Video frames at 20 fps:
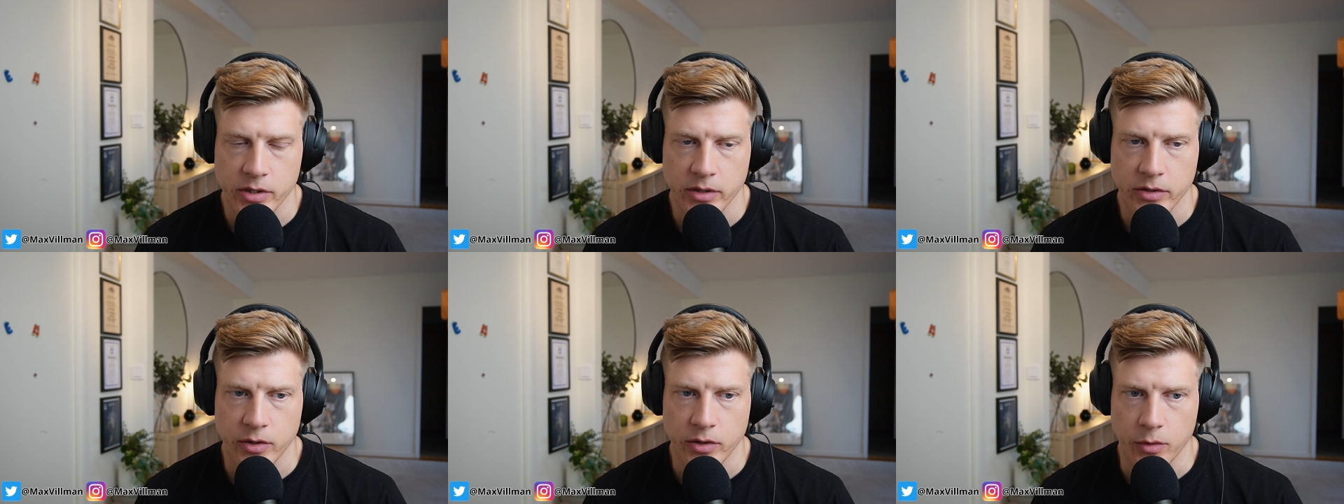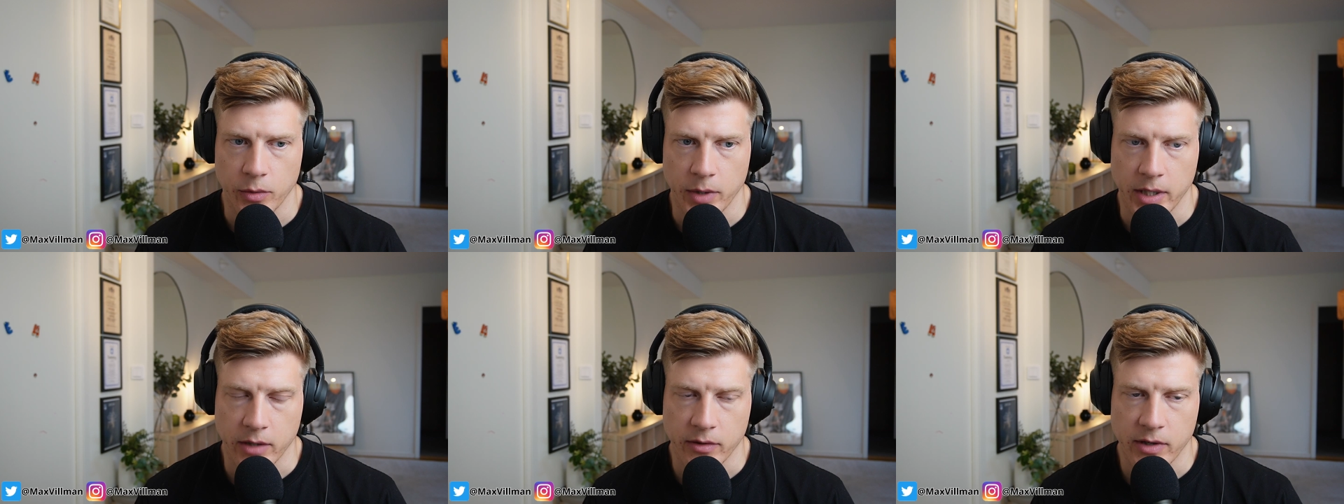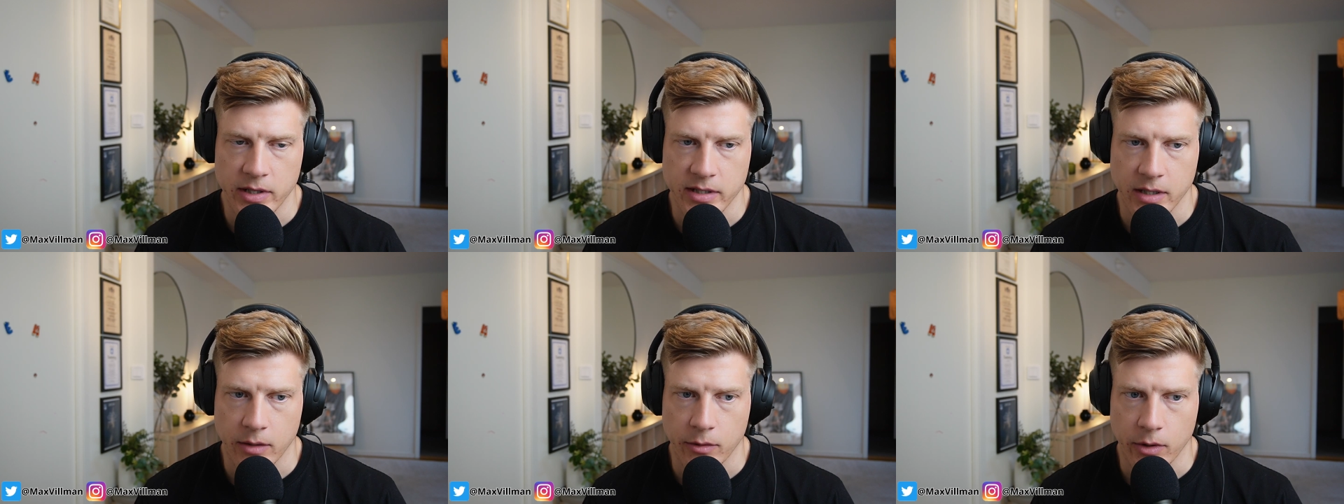to
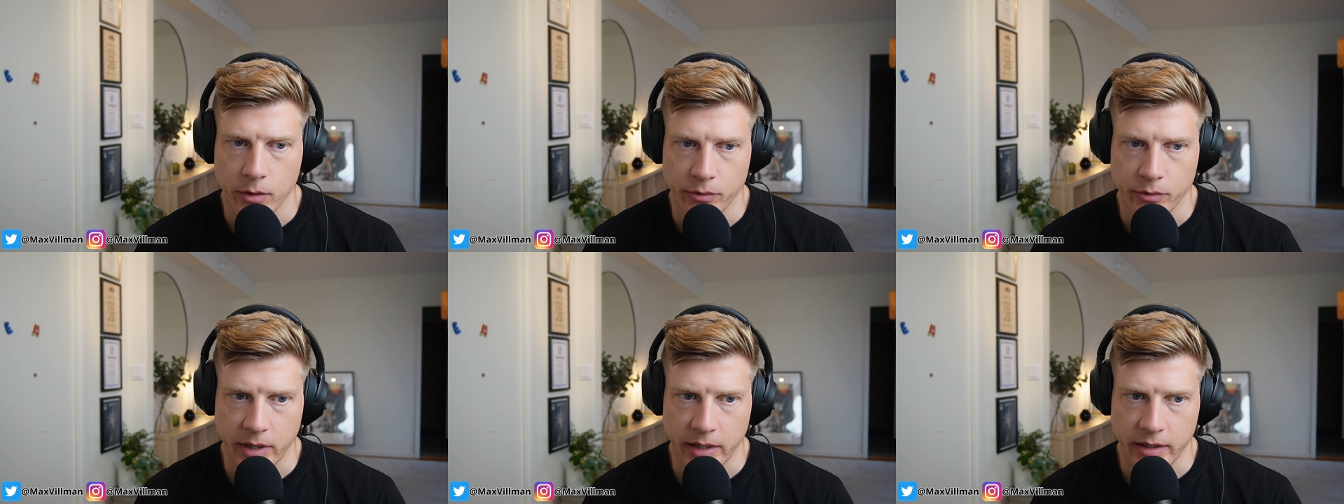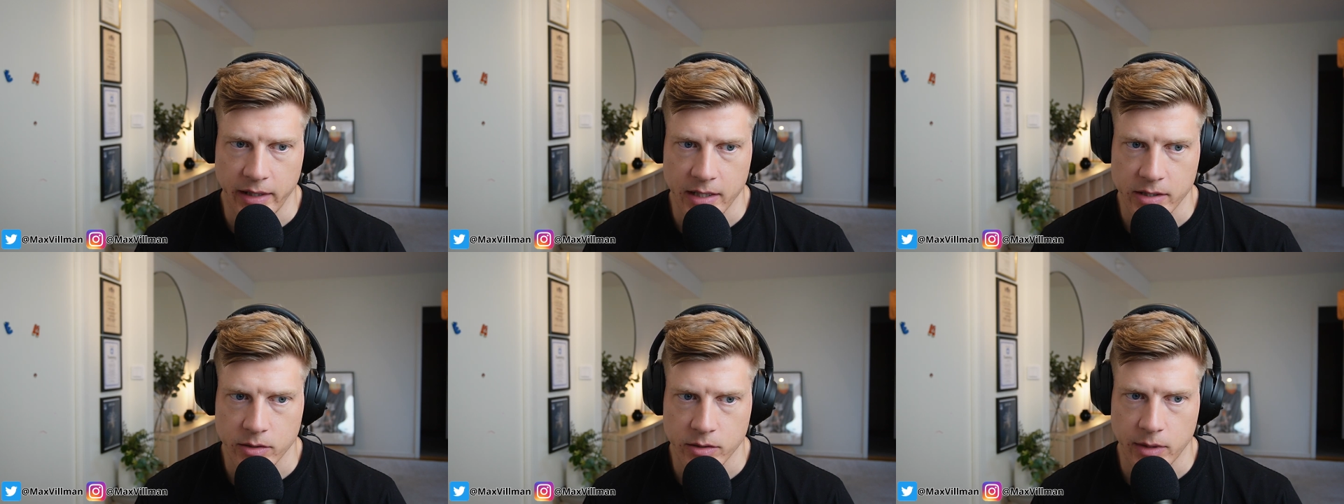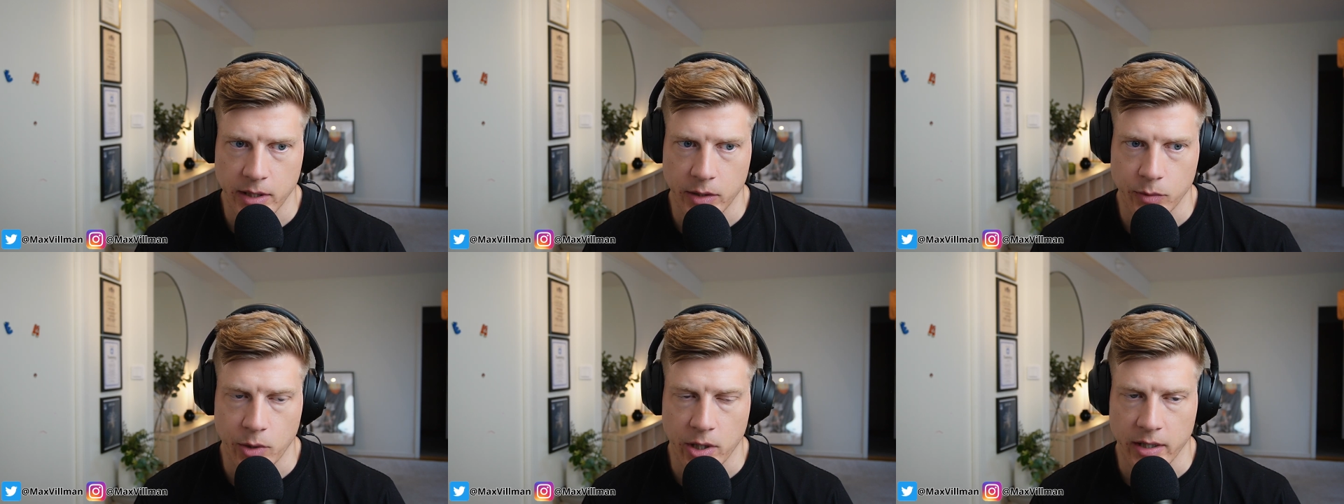increase our own readiness so
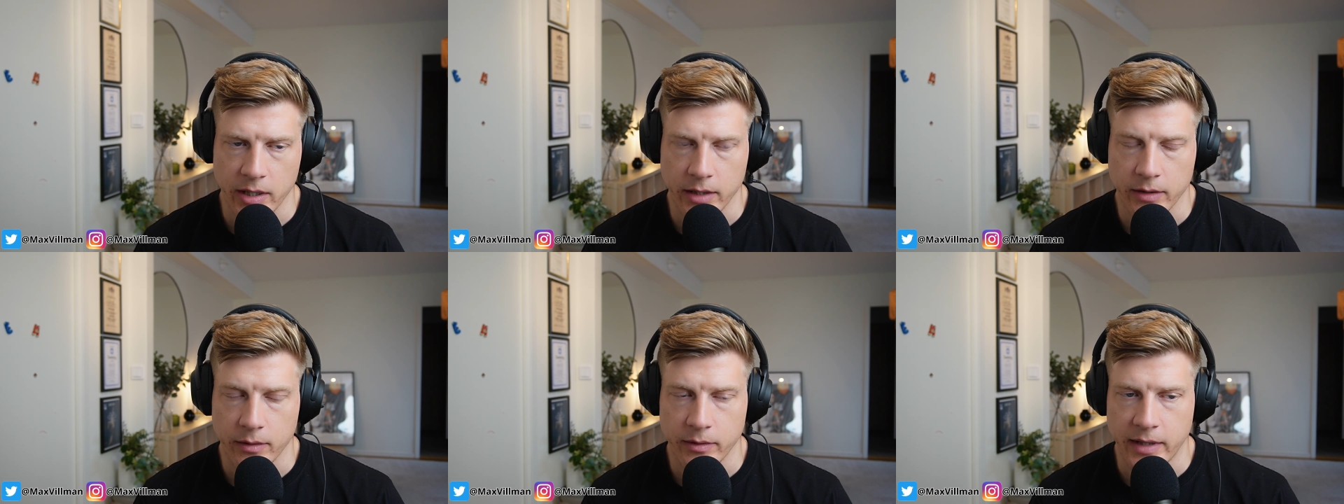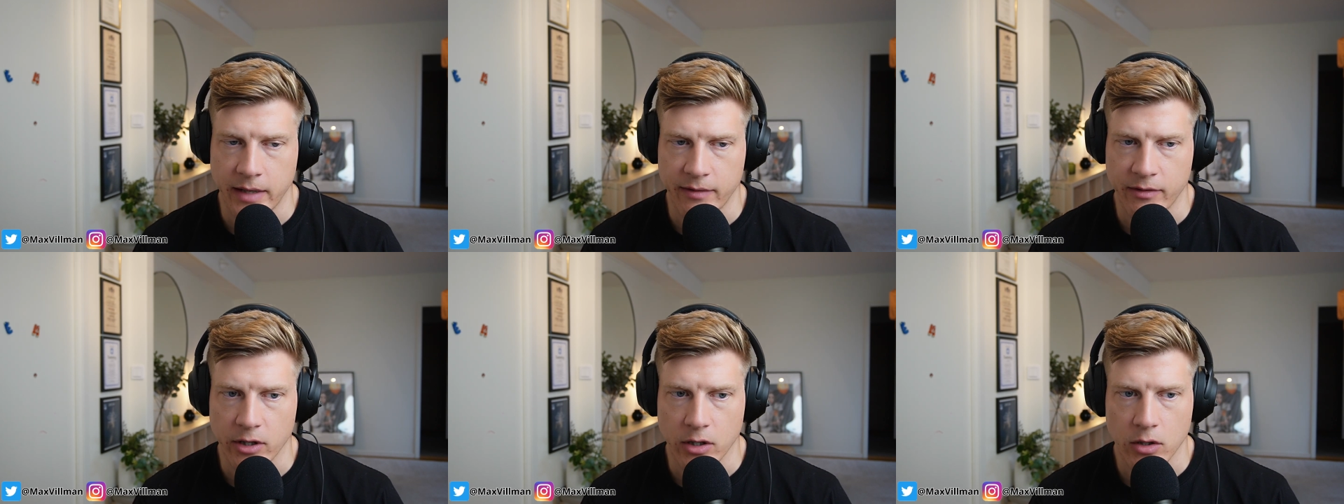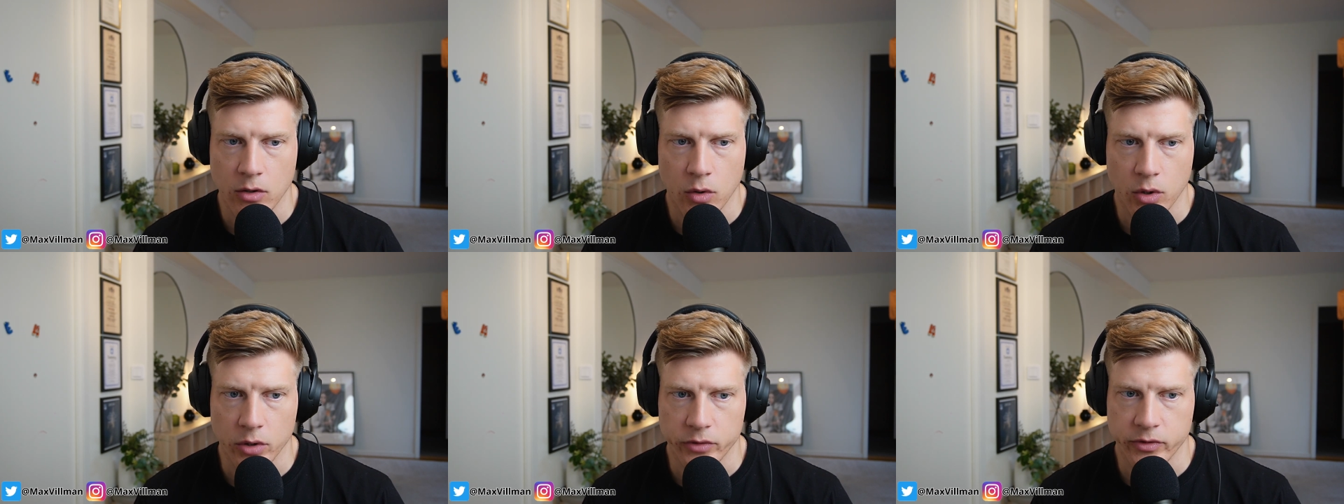that we are never
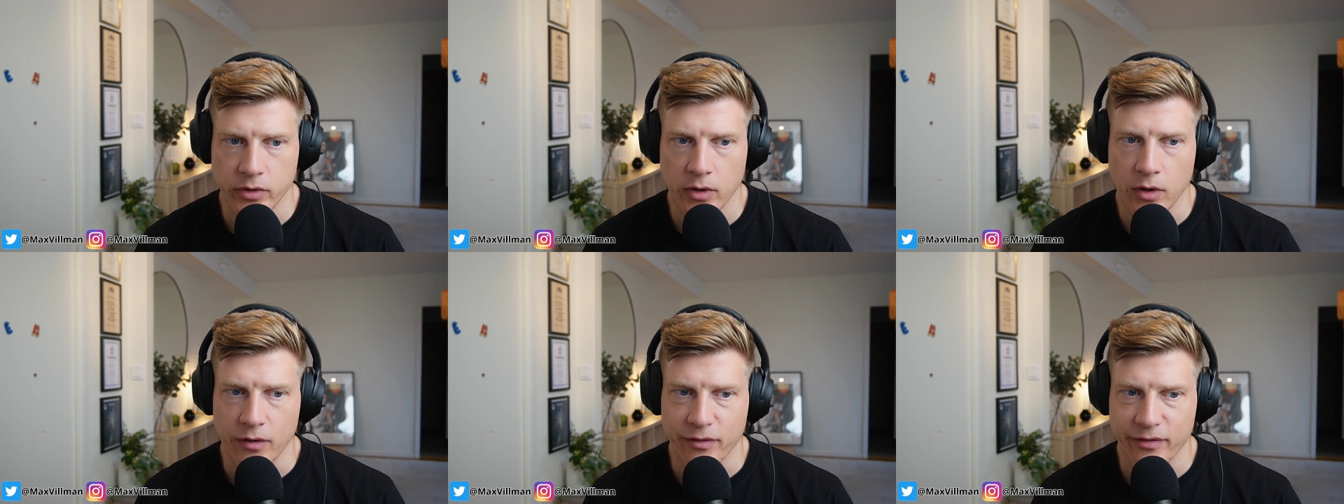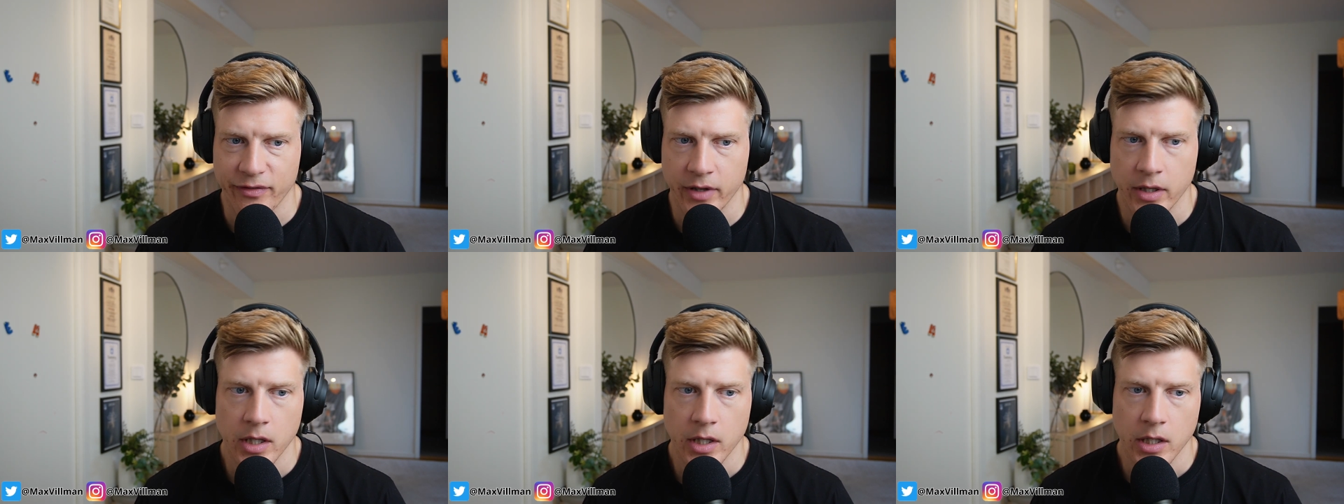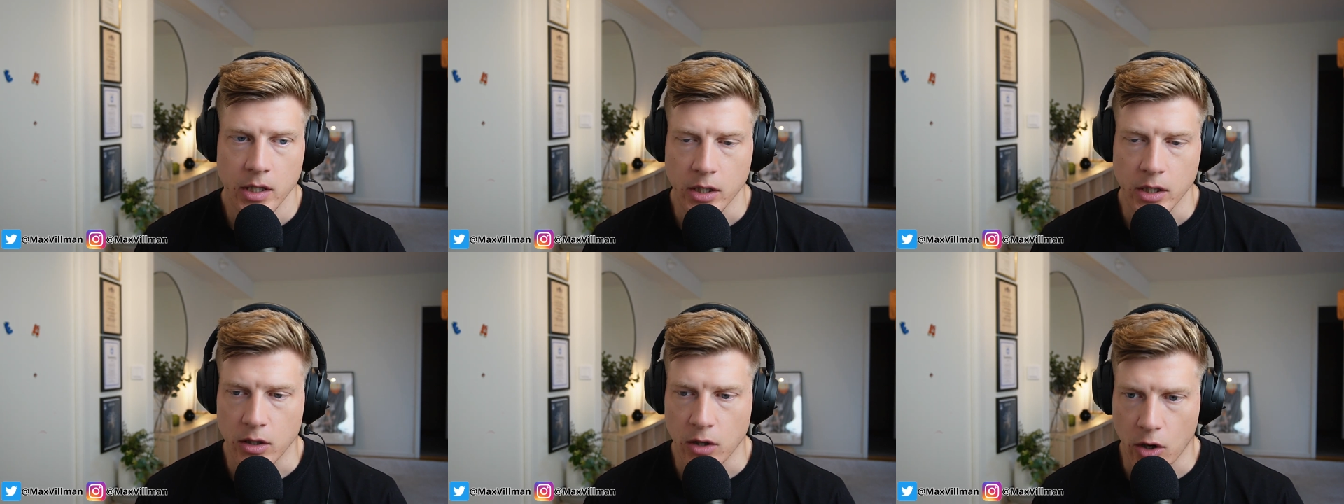caught off
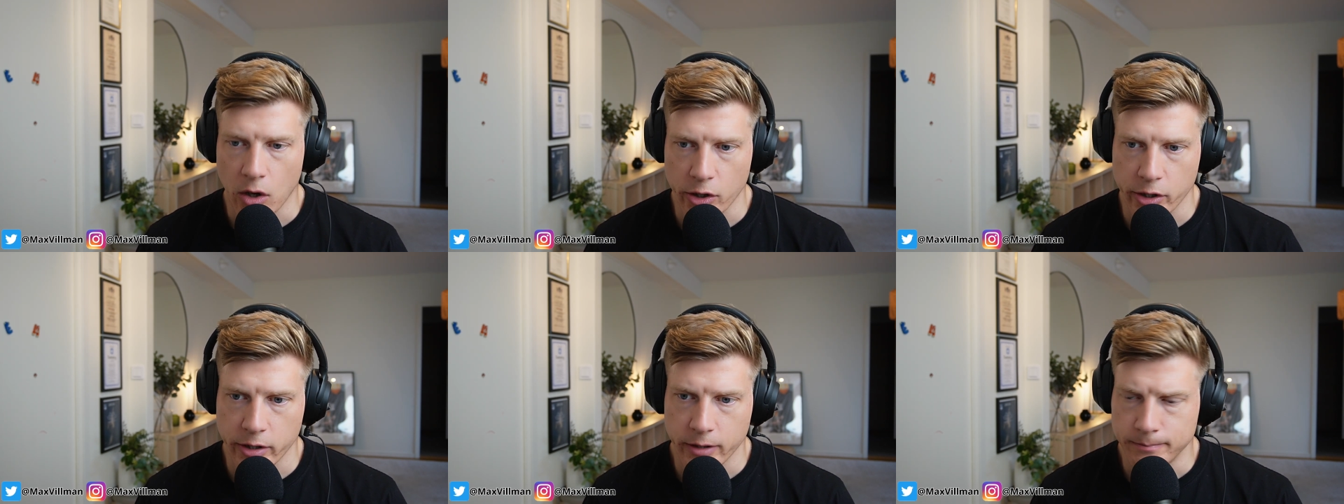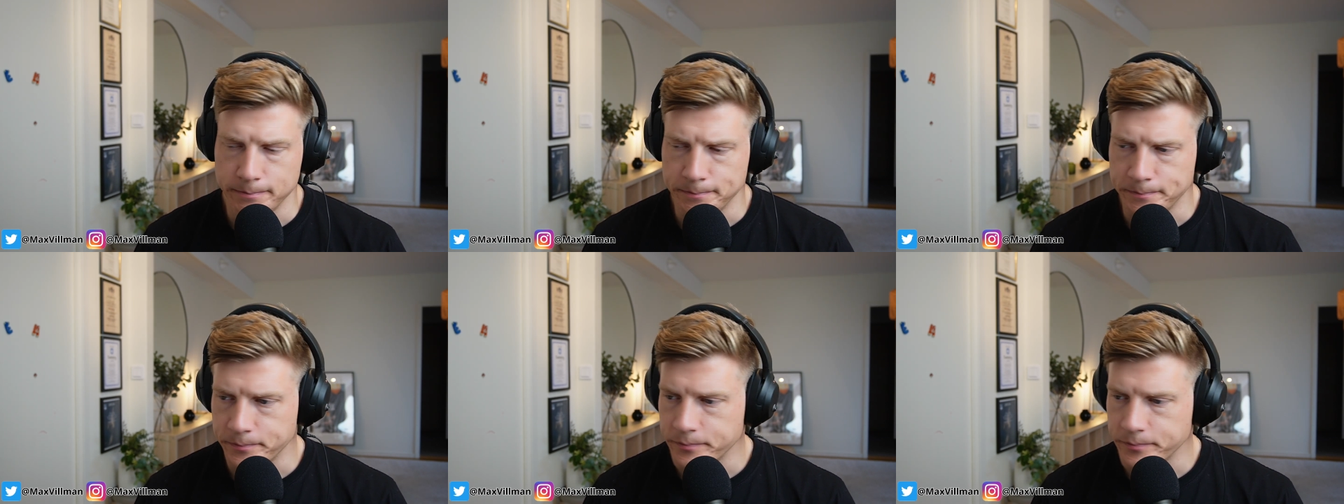guard.